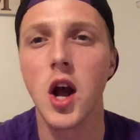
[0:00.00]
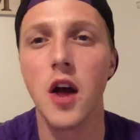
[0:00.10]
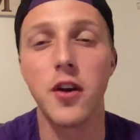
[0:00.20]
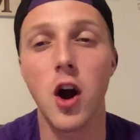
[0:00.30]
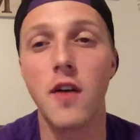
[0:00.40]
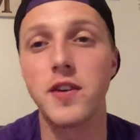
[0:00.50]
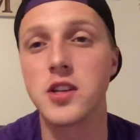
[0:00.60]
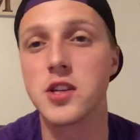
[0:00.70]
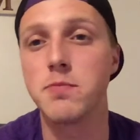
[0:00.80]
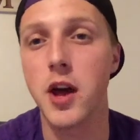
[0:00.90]
Their
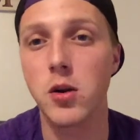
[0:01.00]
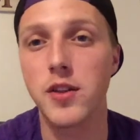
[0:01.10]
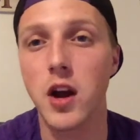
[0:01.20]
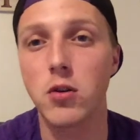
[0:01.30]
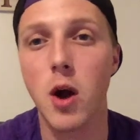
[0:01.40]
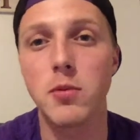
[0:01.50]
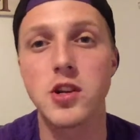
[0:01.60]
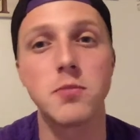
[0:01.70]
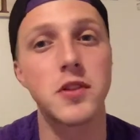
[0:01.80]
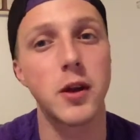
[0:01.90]
offense is better without
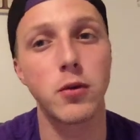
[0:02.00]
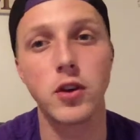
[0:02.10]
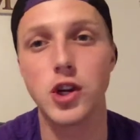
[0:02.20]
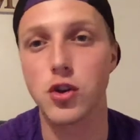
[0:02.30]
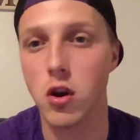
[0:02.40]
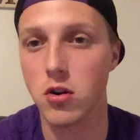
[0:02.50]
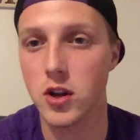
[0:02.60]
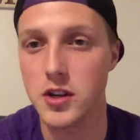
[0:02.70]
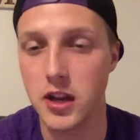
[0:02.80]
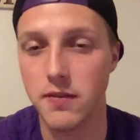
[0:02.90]
Robertson, but they really struggle
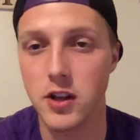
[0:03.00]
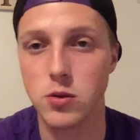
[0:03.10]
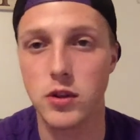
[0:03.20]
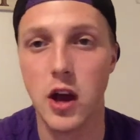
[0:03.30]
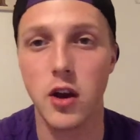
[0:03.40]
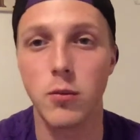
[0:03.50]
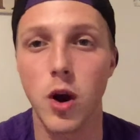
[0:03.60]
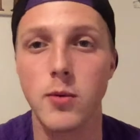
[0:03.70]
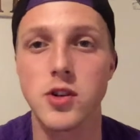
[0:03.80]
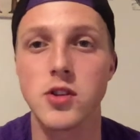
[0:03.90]
on defense without him.
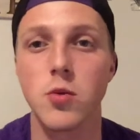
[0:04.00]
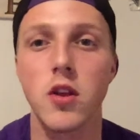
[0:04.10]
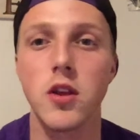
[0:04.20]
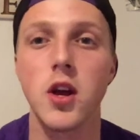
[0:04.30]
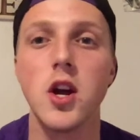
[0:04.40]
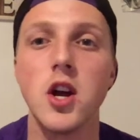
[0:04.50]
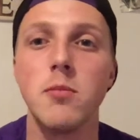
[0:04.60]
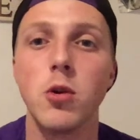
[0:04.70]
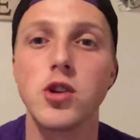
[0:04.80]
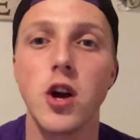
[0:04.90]
Robertson's one of the
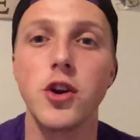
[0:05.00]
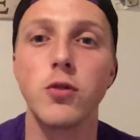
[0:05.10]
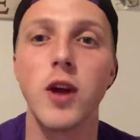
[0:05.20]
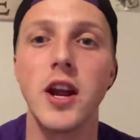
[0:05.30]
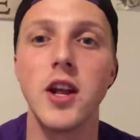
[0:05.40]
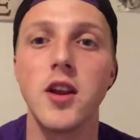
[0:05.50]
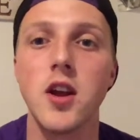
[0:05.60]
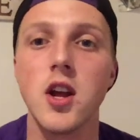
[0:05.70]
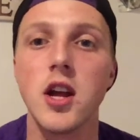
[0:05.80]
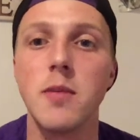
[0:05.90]
most underrated,
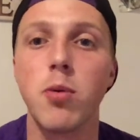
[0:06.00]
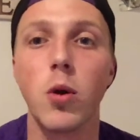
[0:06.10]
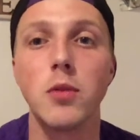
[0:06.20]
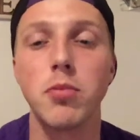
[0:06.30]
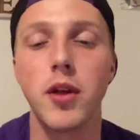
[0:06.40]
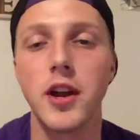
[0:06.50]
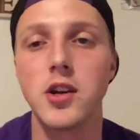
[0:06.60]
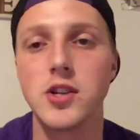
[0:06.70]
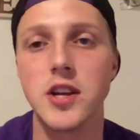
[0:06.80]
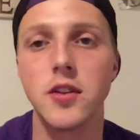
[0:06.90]
important
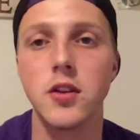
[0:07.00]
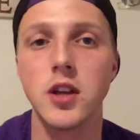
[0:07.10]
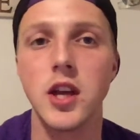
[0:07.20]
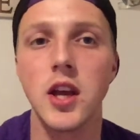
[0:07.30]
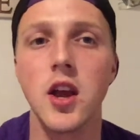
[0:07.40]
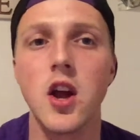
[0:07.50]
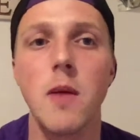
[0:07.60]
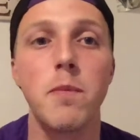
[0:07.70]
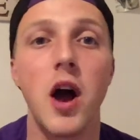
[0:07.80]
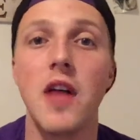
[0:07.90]
players in the league.
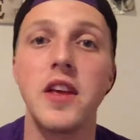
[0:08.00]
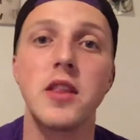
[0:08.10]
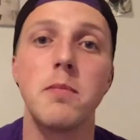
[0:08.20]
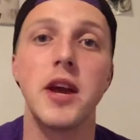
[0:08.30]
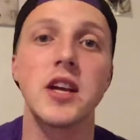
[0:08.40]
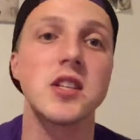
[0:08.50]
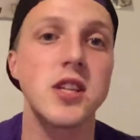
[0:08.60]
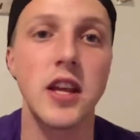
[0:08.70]
But I think the biggest thing